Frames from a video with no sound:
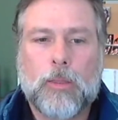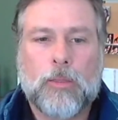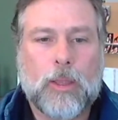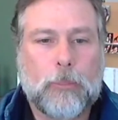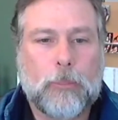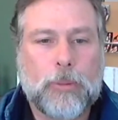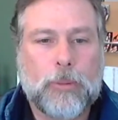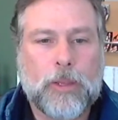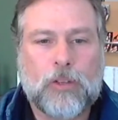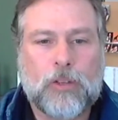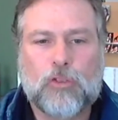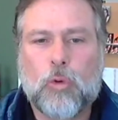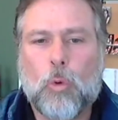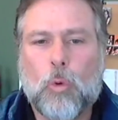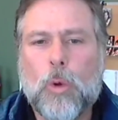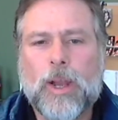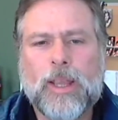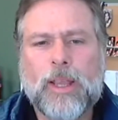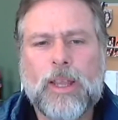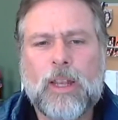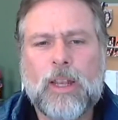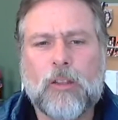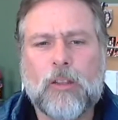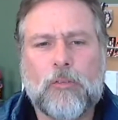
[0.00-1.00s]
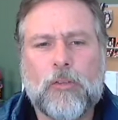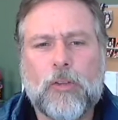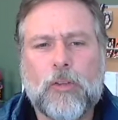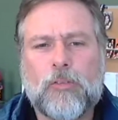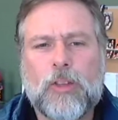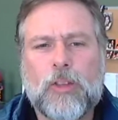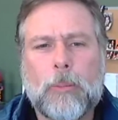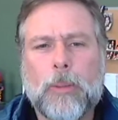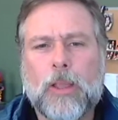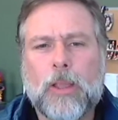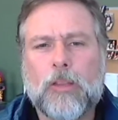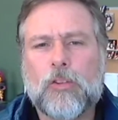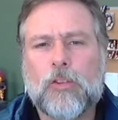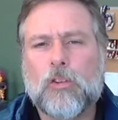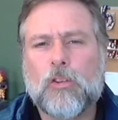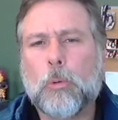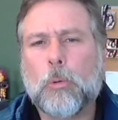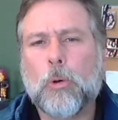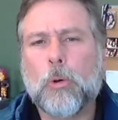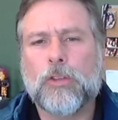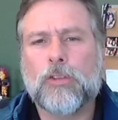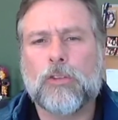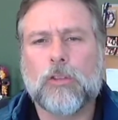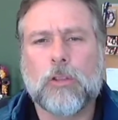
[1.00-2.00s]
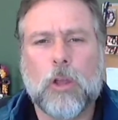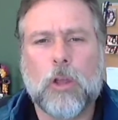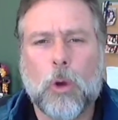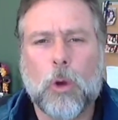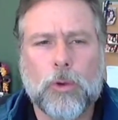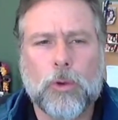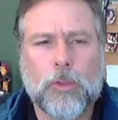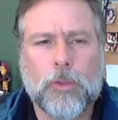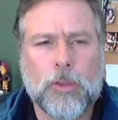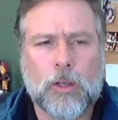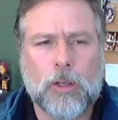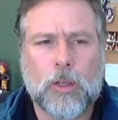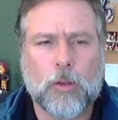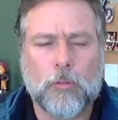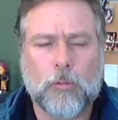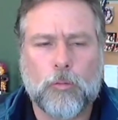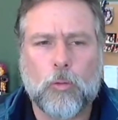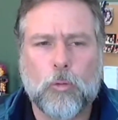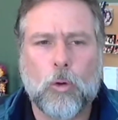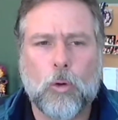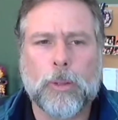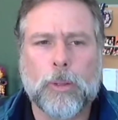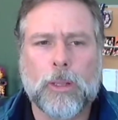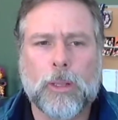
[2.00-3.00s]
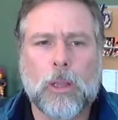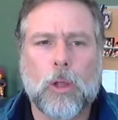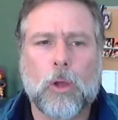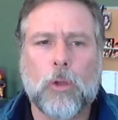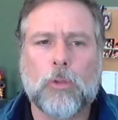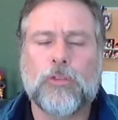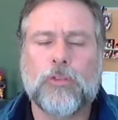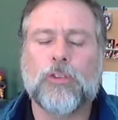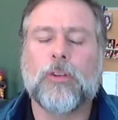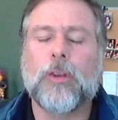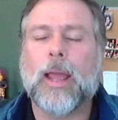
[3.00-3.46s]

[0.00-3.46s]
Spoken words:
They'd be 20 to 50 basis points lower than conforming loans.